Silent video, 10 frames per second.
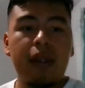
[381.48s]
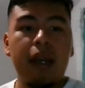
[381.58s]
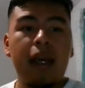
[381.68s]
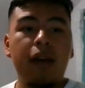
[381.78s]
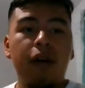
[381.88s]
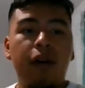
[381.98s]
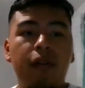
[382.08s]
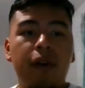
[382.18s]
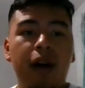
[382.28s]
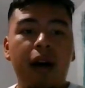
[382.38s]
And
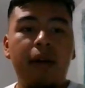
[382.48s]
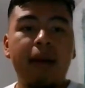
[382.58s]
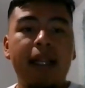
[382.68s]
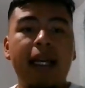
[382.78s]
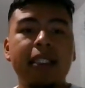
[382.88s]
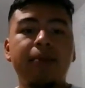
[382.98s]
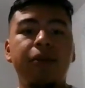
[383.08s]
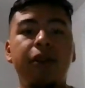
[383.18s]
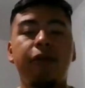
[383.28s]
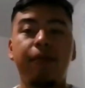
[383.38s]
overall, my last
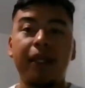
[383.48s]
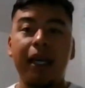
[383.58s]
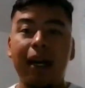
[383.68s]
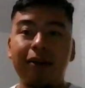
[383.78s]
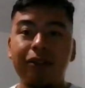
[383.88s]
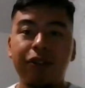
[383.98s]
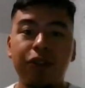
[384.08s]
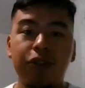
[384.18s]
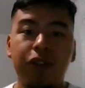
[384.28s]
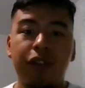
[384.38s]
point would be how
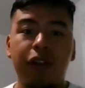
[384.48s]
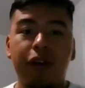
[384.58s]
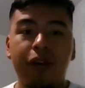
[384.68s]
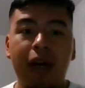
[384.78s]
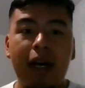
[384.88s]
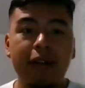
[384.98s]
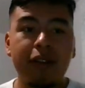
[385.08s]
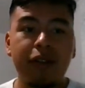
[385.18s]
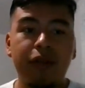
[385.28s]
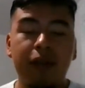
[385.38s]
to
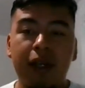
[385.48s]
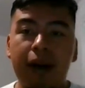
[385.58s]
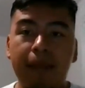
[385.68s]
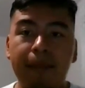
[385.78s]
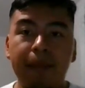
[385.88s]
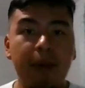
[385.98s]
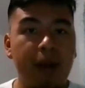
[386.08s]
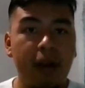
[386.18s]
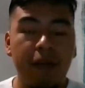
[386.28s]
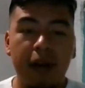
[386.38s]

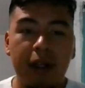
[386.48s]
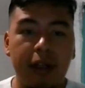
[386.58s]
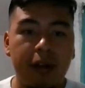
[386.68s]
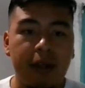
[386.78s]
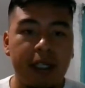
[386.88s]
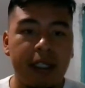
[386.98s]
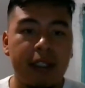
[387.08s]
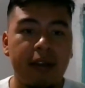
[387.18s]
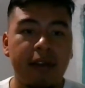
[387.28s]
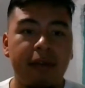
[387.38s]
prepare for an earthquake.
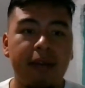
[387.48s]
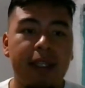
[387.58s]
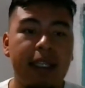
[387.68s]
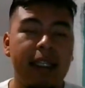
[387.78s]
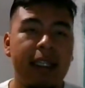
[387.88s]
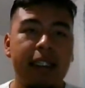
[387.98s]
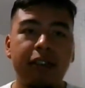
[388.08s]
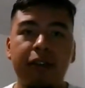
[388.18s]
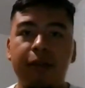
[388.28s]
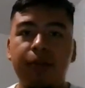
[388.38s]
We need
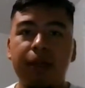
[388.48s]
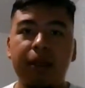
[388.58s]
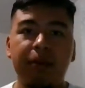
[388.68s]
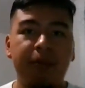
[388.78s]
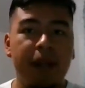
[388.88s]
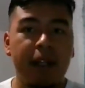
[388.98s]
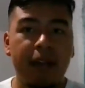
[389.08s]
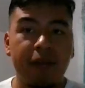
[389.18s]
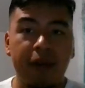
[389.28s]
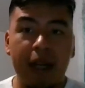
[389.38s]
to be
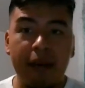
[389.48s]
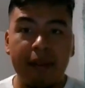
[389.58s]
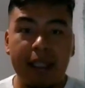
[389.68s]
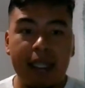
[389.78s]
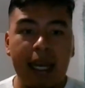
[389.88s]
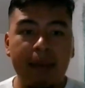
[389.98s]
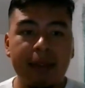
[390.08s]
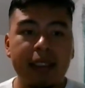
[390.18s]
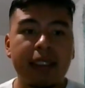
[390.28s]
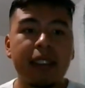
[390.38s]
prepared for everything that
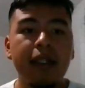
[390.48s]
happens.